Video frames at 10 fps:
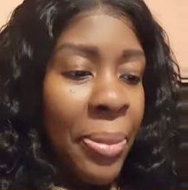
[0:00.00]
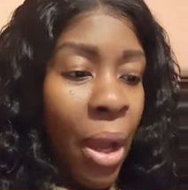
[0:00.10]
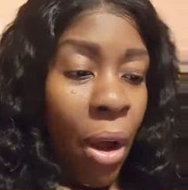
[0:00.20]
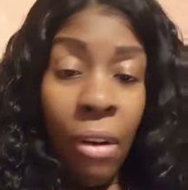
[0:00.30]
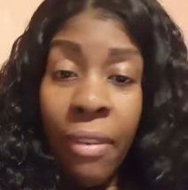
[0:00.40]

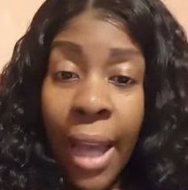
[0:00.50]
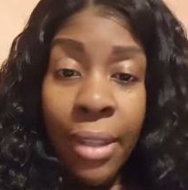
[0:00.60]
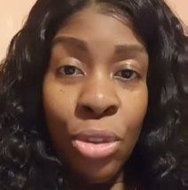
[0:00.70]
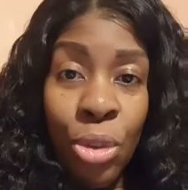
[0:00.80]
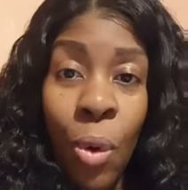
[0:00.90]
All
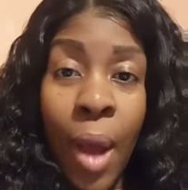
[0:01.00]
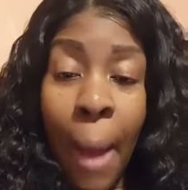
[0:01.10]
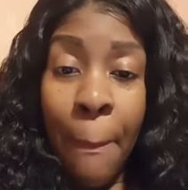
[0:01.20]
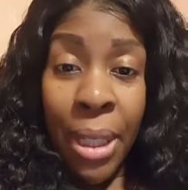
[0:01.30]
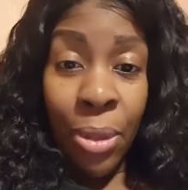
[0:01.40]
right. So,
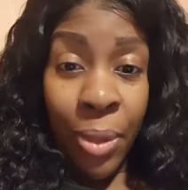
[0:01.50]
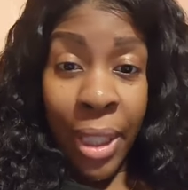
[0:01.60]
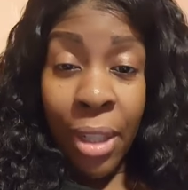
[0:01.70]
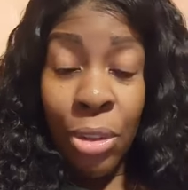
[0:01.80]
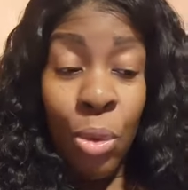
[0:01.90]
happy new
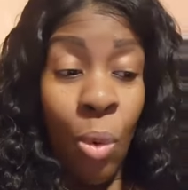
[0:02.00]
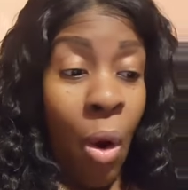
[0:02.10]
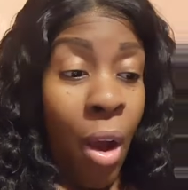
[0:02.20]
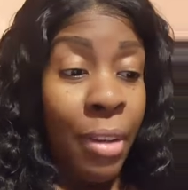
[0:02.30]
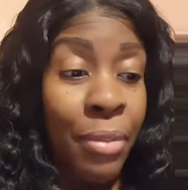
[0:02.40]
year to
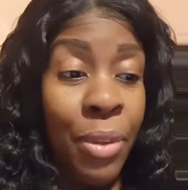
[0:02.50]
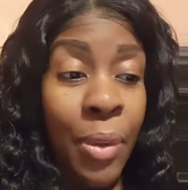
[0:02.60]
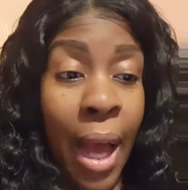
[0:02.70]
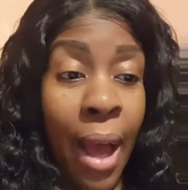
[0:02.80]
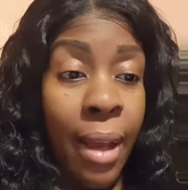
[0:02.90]
all of
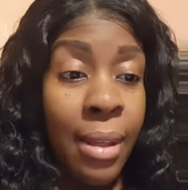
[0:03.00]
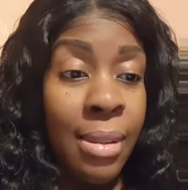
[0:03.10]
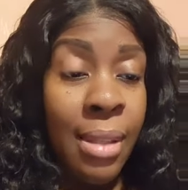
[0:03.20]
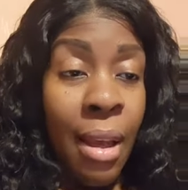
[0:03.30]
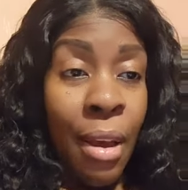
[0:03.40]
you
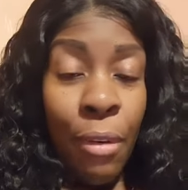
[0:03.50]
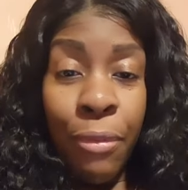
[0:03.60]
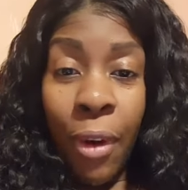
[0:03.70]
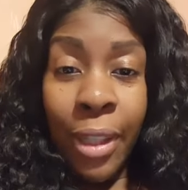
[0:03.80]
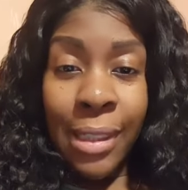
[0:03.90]
guys
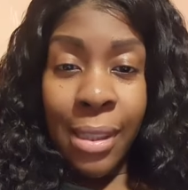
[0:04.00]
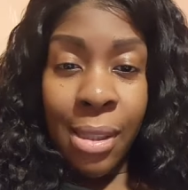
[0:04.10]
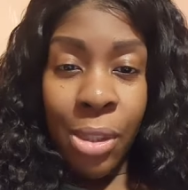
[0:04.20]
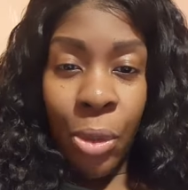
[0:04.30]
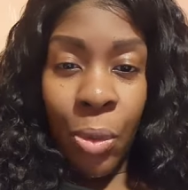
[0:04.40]
for
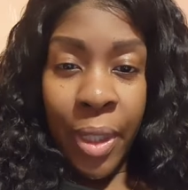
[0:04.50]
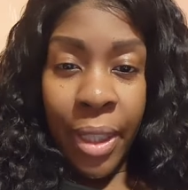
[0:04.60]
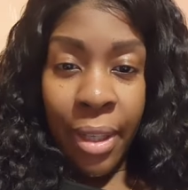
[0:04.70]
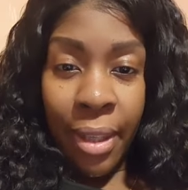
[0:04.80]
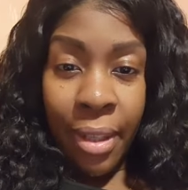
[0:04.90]
this new
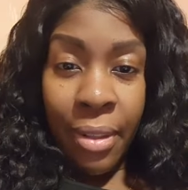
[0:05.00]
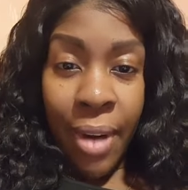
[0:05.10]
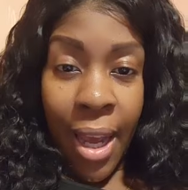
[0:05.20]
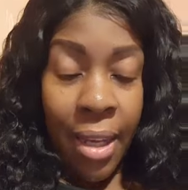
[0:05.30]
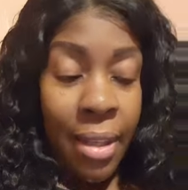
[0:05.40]
year,
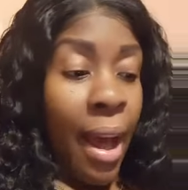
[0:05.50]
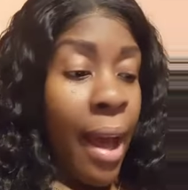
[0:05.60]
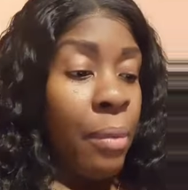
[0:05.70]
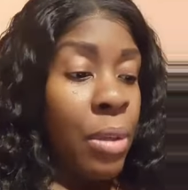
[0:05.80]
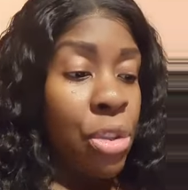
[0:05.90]
right?
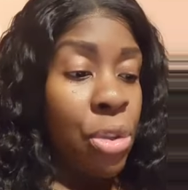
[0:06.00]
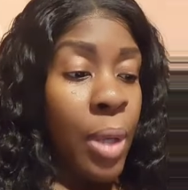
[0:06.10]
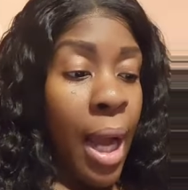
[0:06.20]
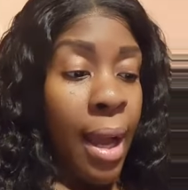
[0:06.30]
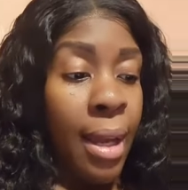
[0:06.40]
I wish
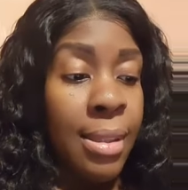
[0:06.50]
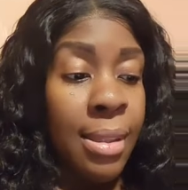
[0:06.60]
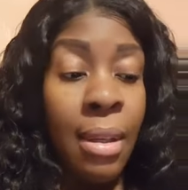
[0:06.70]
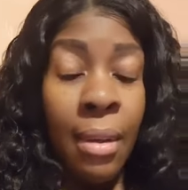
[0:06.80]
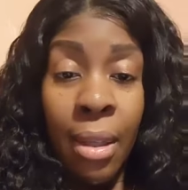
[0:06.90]
you
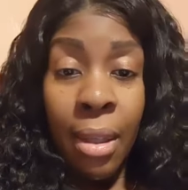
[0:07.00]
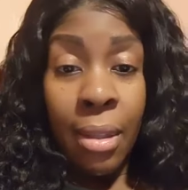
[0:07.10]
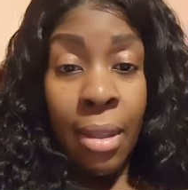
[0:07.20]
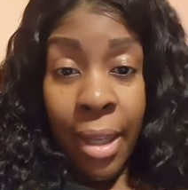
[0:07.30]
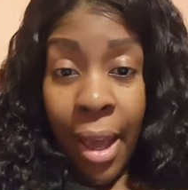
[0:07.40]
guys
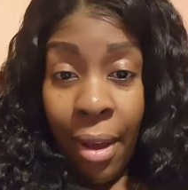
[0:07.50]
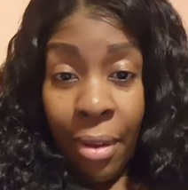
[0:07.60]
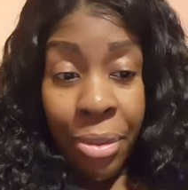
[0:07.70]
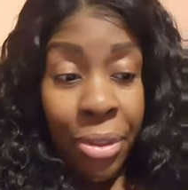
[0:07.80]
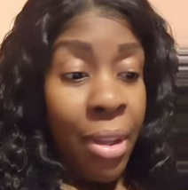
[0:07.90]
good
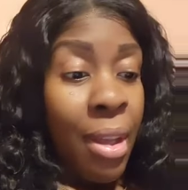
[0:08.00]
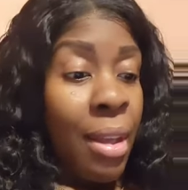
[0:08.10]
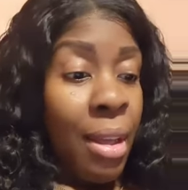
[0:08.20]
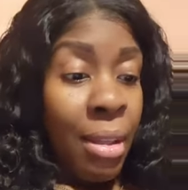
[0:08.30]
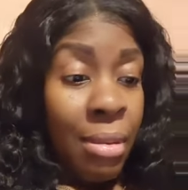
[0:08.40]
health.
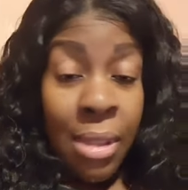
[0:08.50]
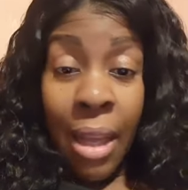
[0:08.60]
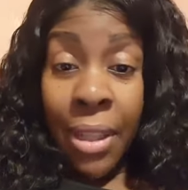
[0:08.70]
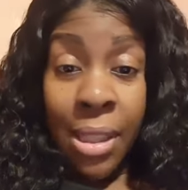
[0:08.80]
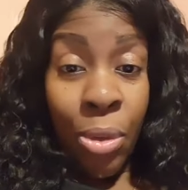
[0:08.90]

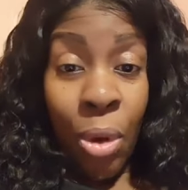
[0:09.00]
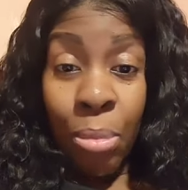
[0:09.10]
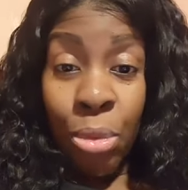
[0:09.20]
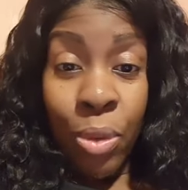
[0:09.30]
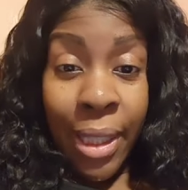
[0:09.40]
Ça veut dire que
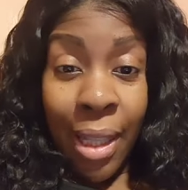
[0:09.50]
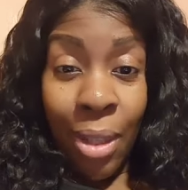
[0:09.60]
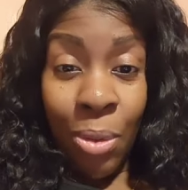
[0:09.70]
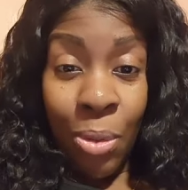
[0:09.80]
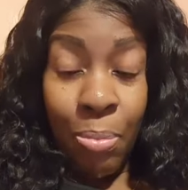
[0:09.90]
vous
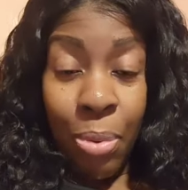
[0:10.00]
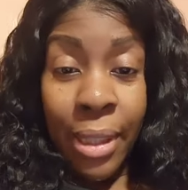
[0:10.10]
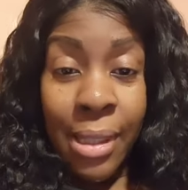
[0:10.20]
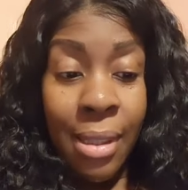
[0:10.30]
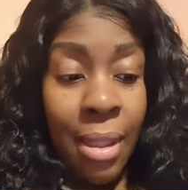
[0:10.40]
souhaitez nous
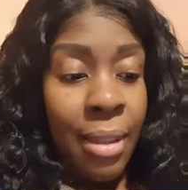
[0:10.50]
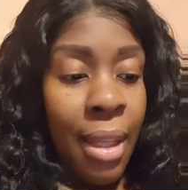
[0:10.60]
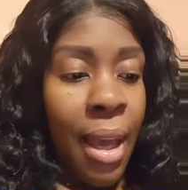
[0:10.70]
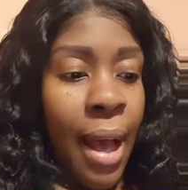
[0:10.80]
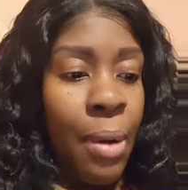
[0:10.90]
bonne
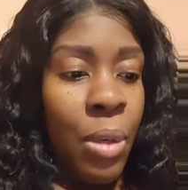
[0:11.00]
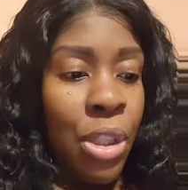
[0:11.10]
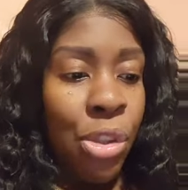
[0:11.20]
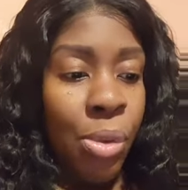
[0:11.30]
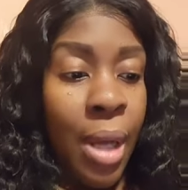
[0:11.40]
santé. I
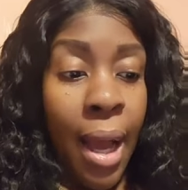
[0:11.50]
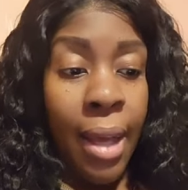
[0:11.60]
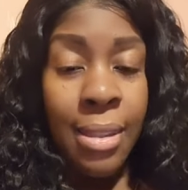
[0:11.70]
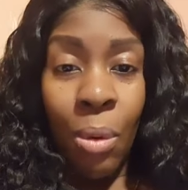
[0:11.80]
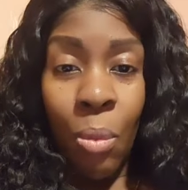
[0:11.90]
wish you
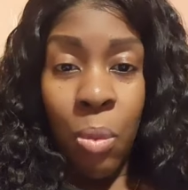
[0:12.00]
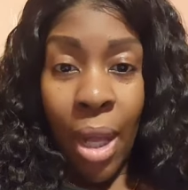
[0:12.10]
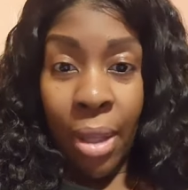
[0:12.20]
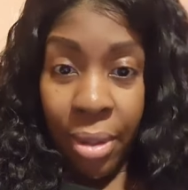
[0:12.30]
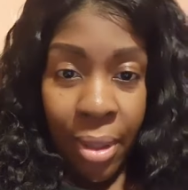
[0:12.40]
guys
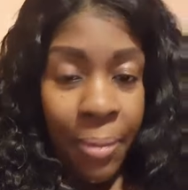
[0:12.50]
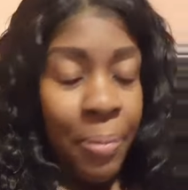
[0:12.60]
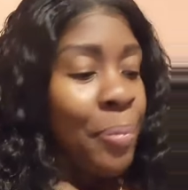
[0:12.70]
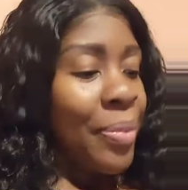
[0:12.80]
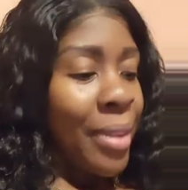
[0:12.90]
wealth,
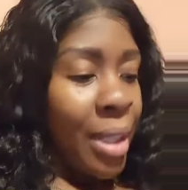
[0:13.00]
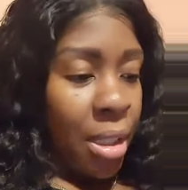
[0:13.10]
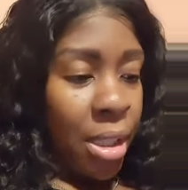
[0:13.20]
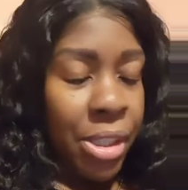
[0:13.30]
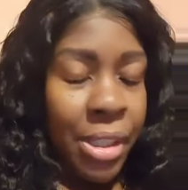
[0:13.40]

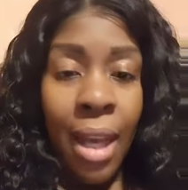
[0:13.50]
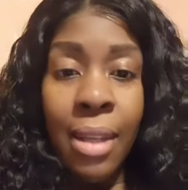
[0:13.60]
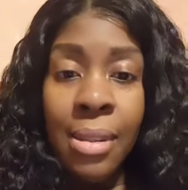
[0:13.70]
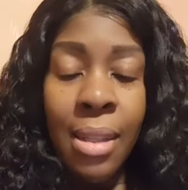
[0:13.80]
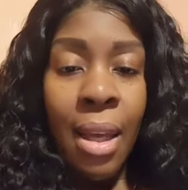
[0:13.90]

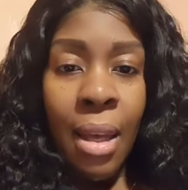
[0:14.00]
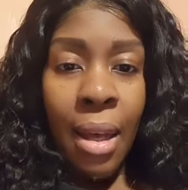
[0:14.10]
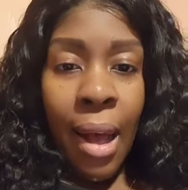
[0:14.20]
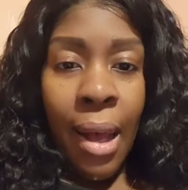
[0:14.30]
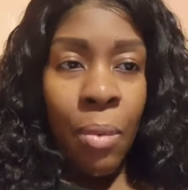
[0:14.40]
richesse.
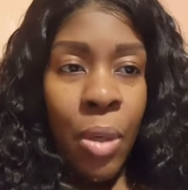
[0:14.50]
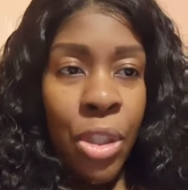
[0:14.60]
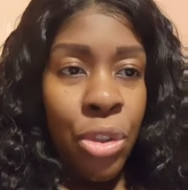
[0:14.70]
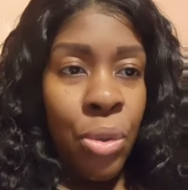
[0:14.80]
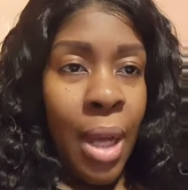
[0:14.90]
I
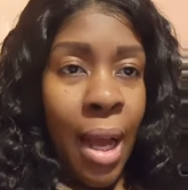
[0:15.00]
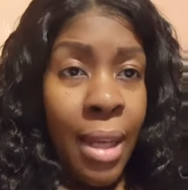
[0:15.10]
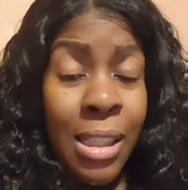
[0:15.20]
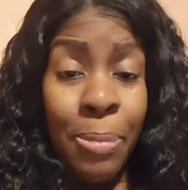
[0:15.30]
wish you guys